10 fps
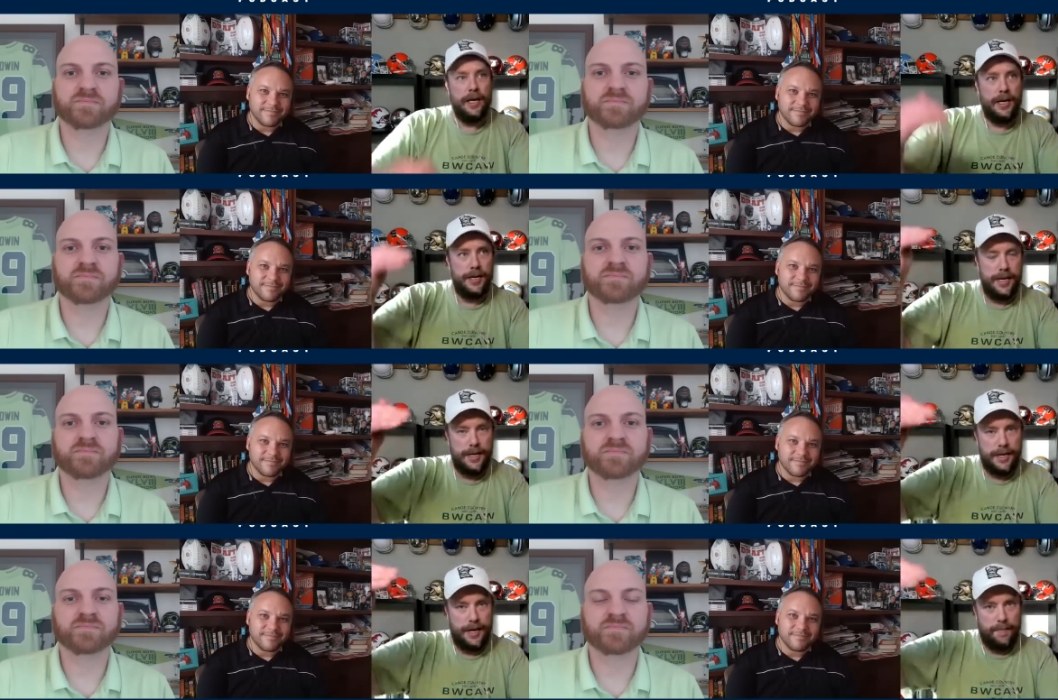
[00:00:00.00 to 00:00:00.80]
Speaker 1: You need
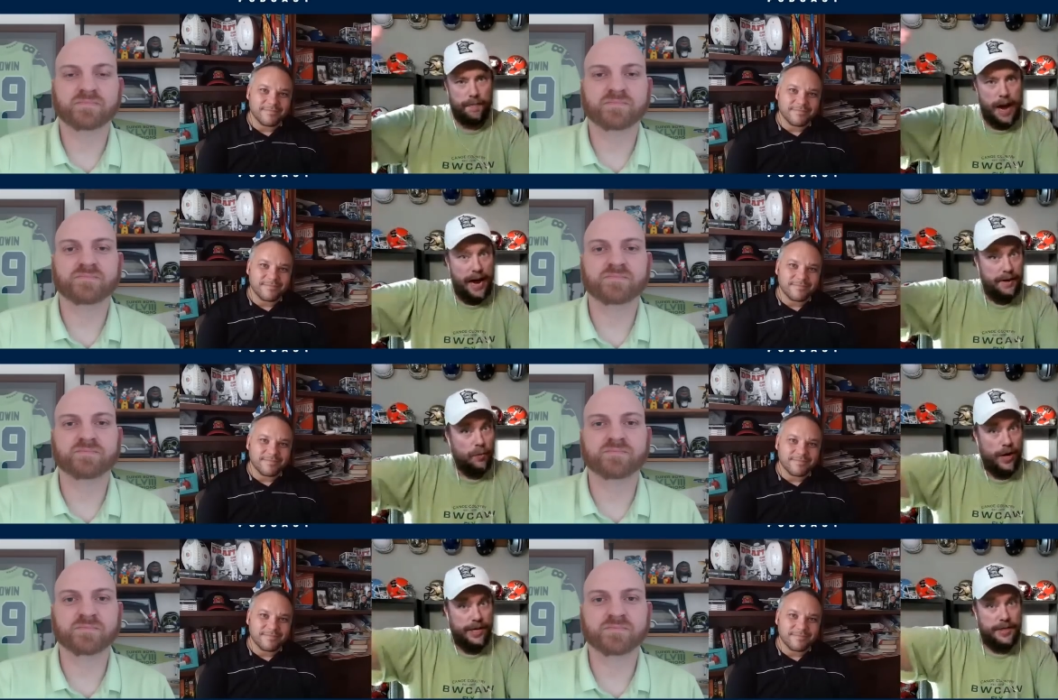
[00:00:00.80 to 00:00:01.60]
to keep
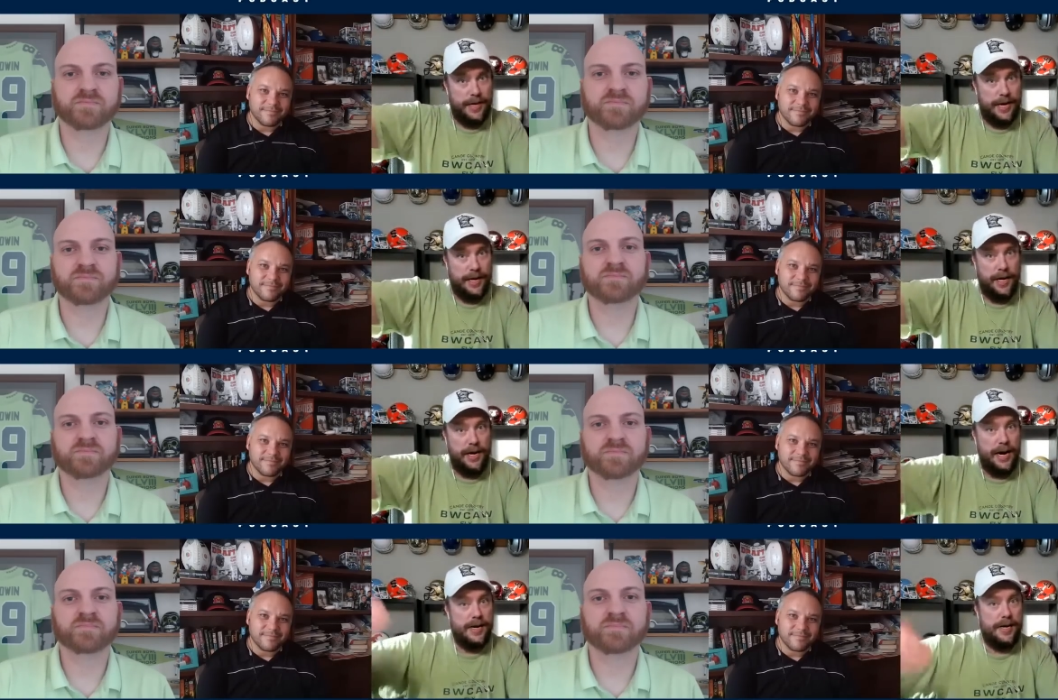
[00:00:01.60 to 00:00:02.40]
adding weight to that
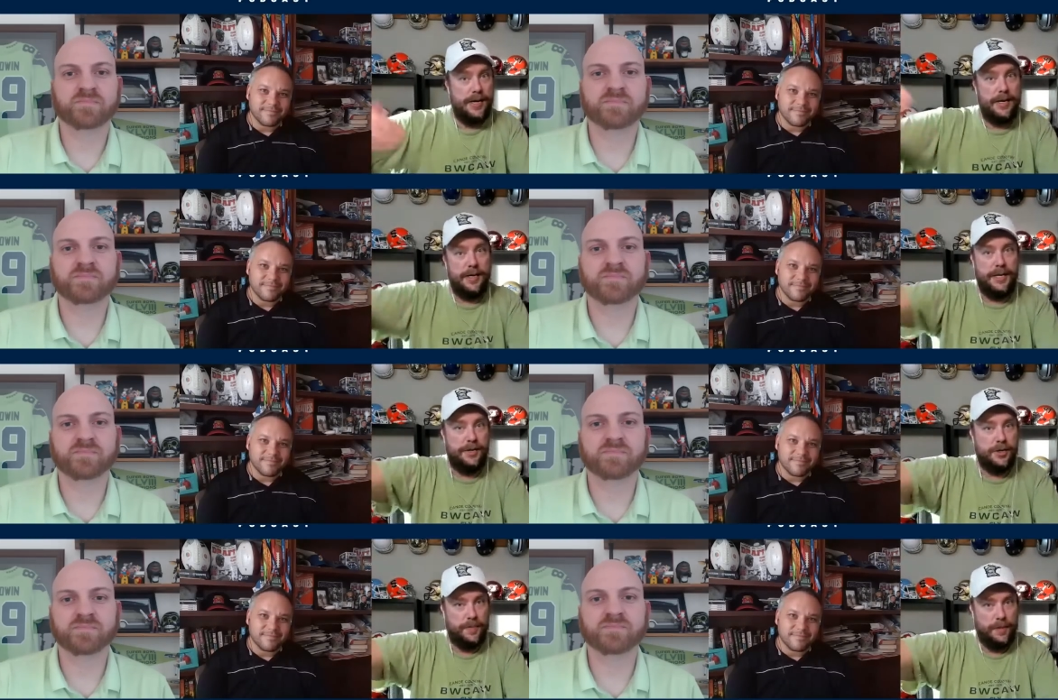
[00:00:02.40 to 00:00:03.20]
kid and you need to
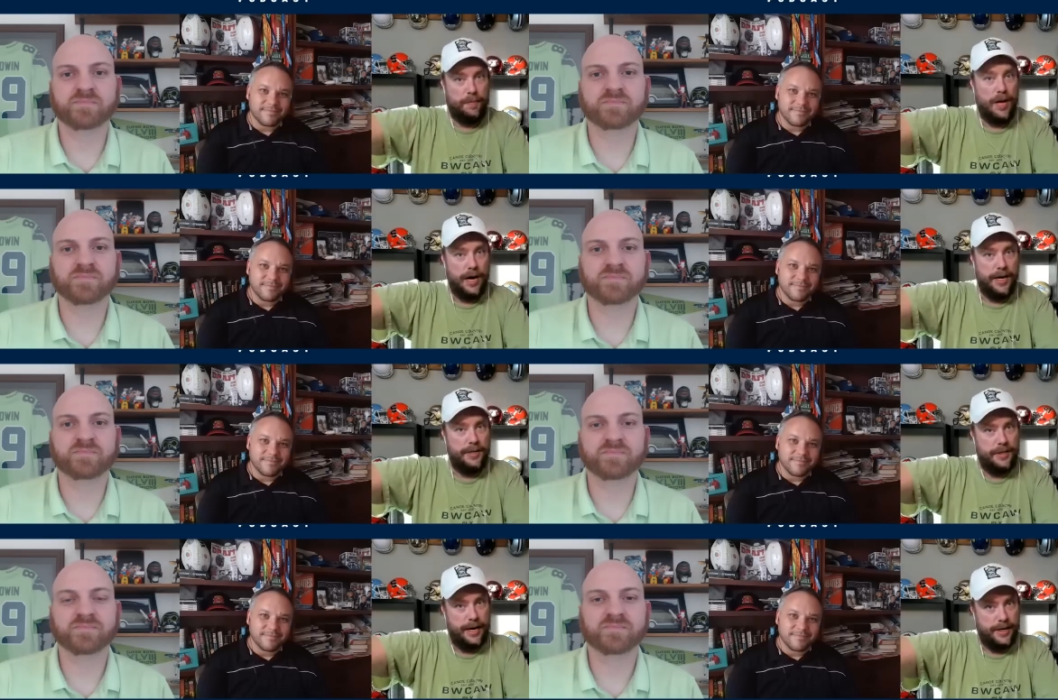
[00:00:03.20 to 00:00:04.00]
teach him the
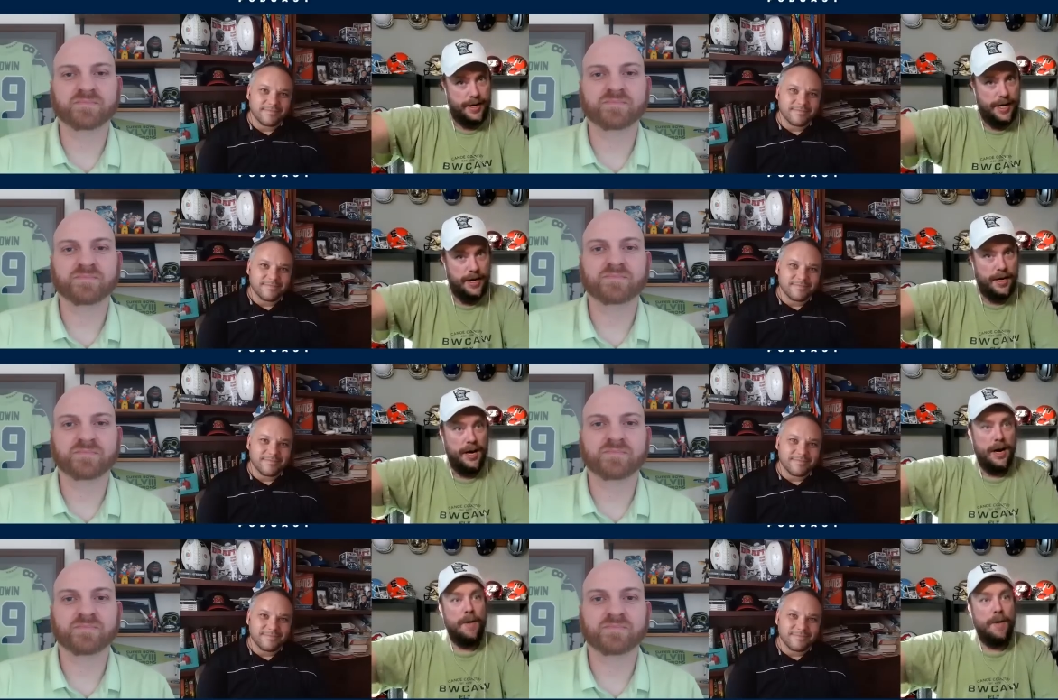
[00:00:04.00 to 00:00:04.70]
blocking technique.